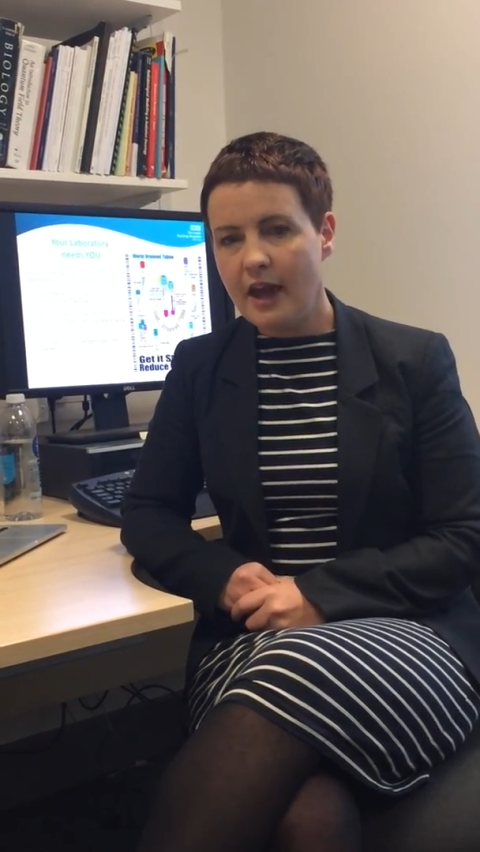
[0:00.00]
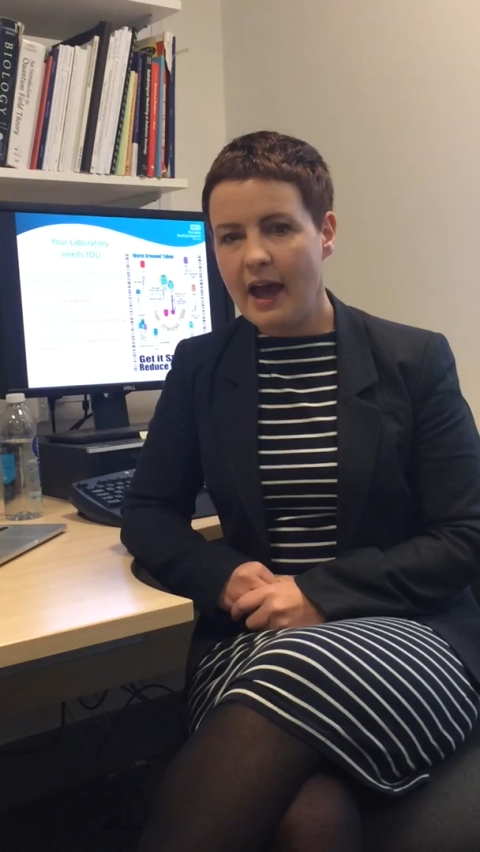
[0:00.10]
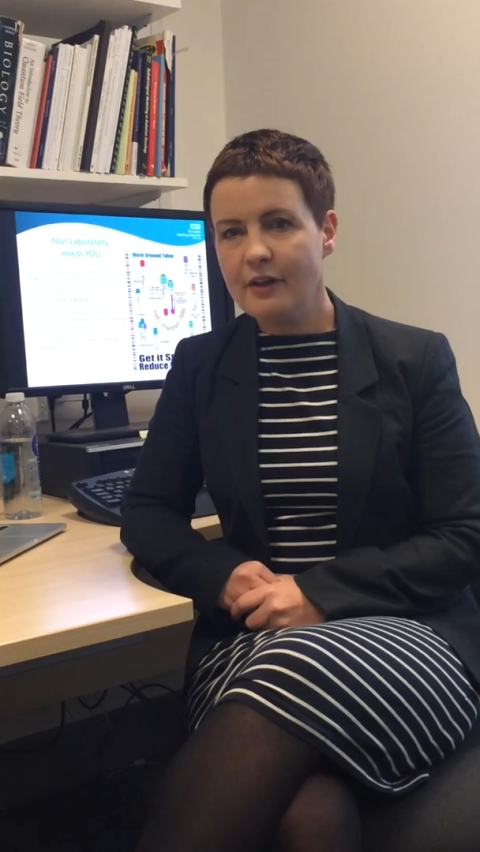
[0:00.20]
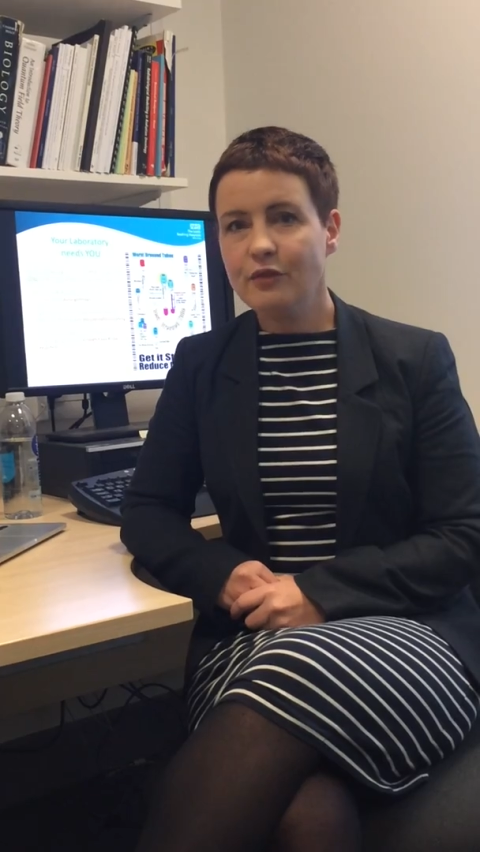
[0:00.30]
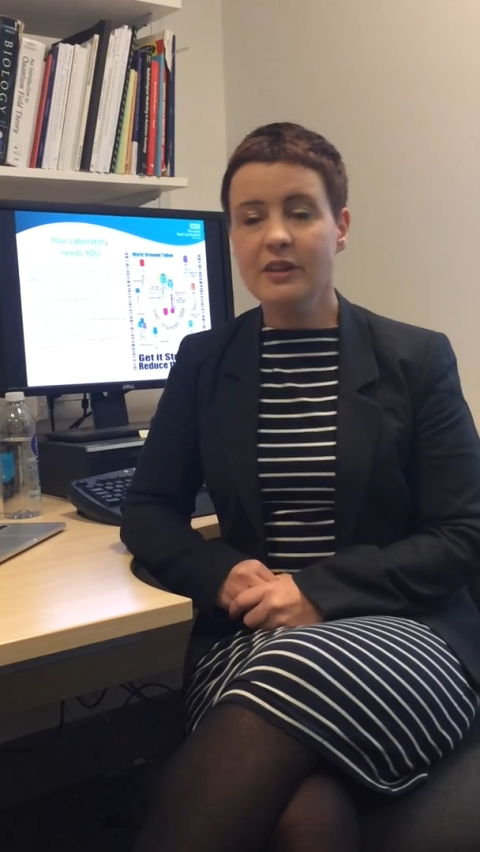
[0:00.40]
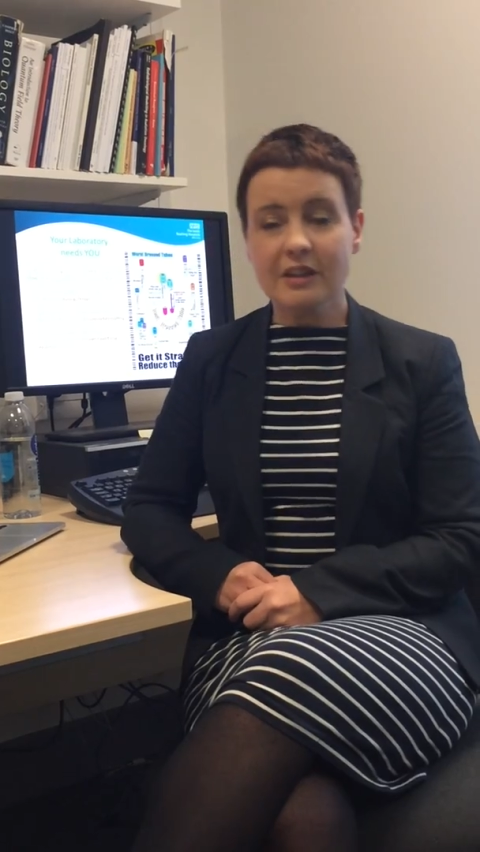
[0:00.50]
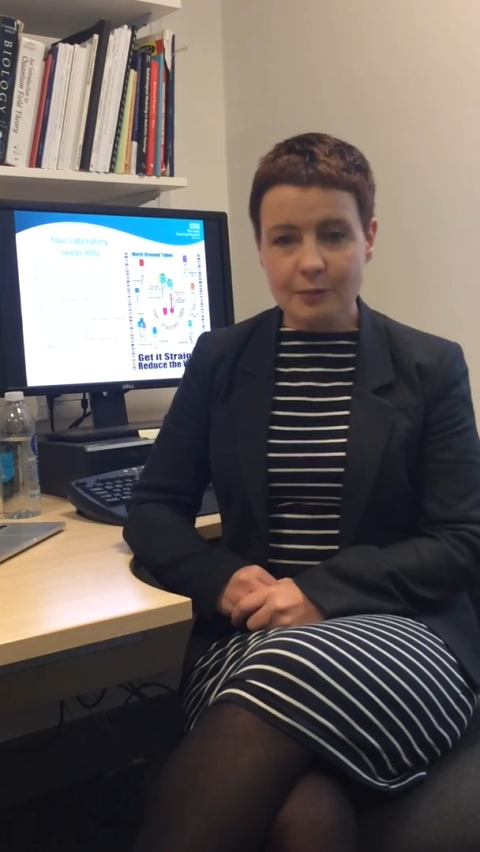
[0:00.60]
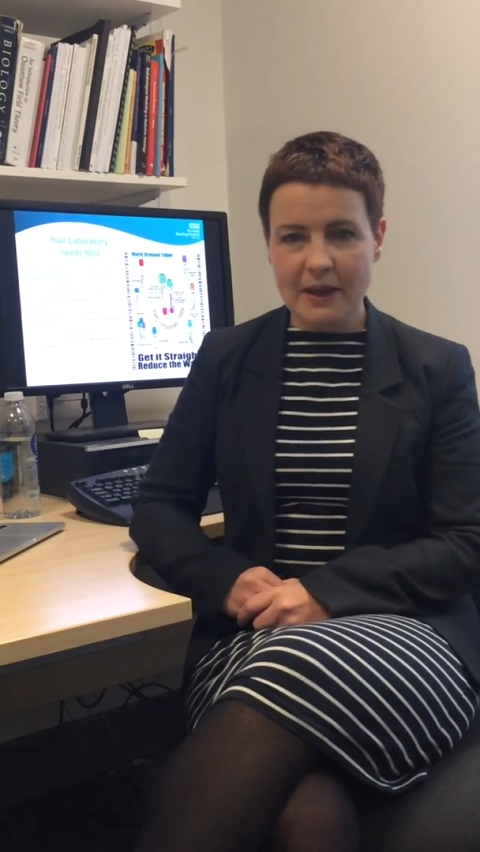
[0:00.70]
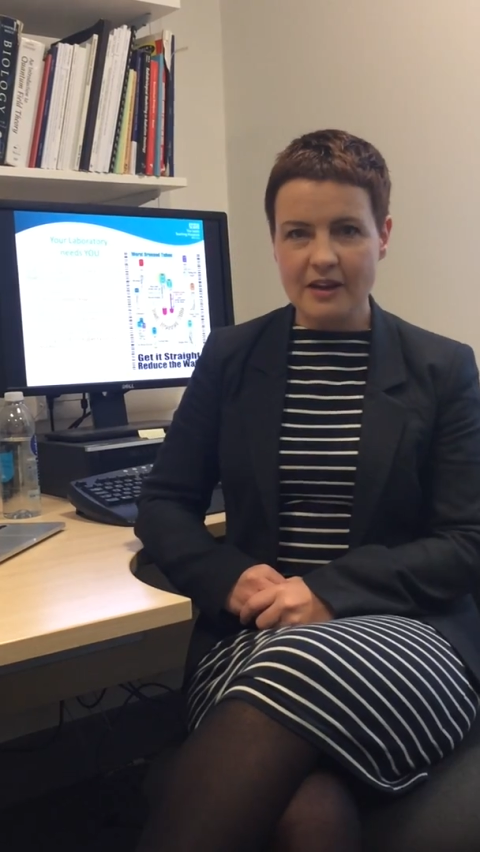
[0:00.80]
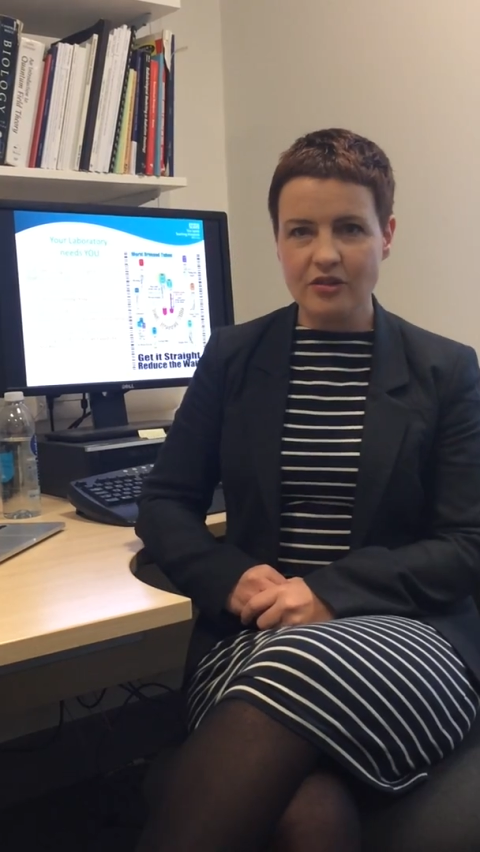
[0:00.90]
And for
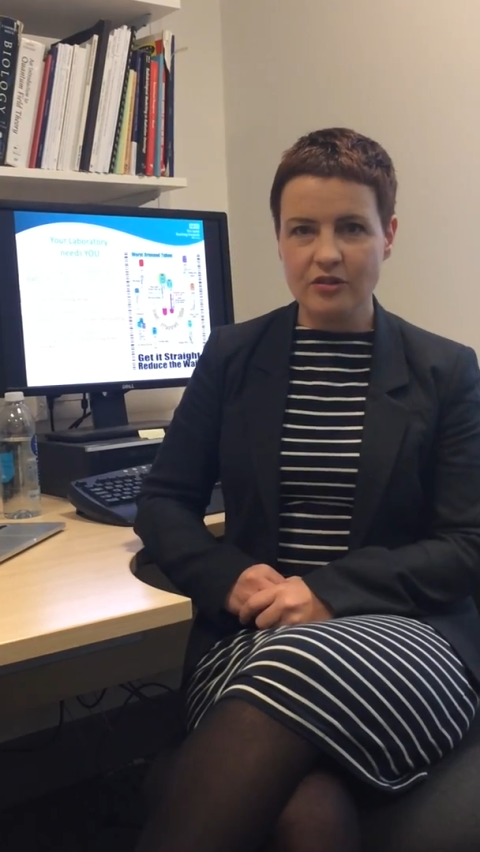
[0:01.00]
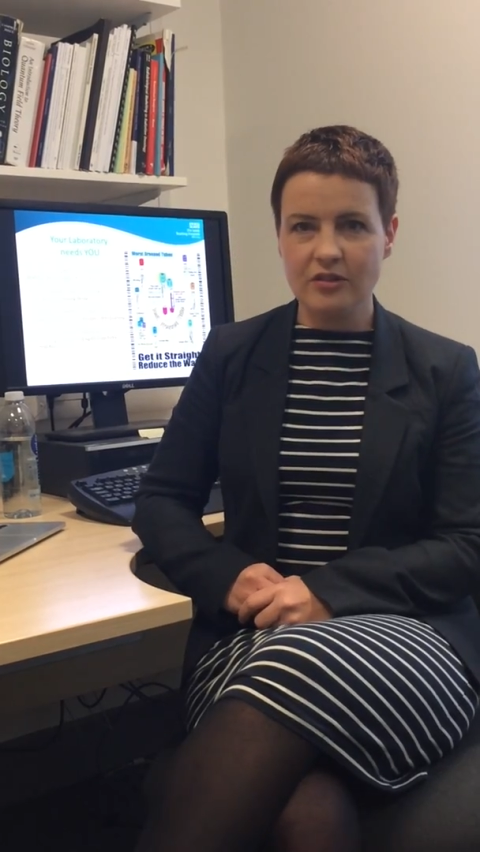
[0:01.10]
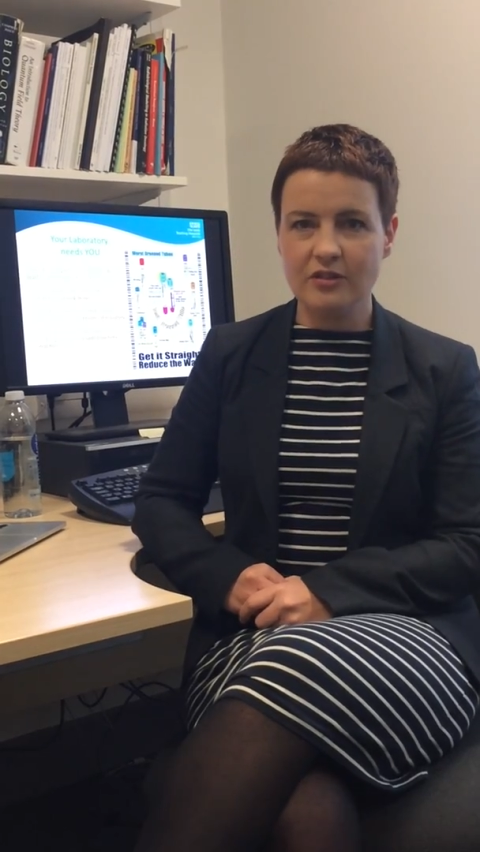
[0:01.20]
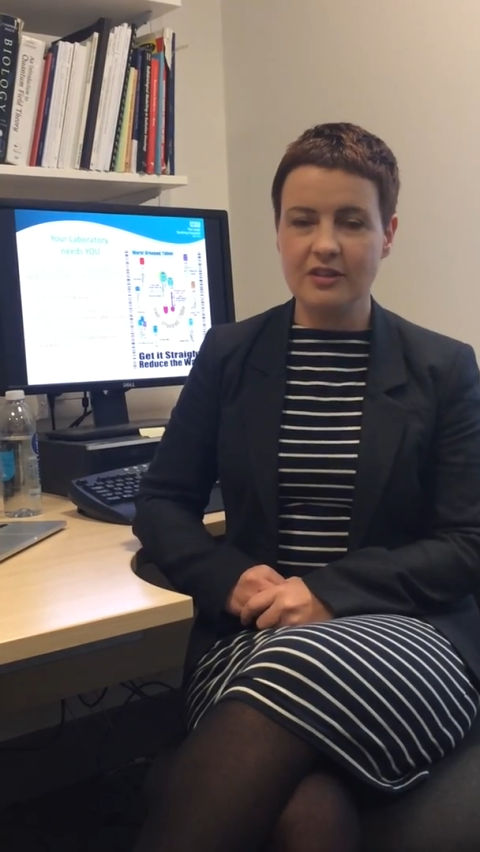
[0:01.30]
these patients,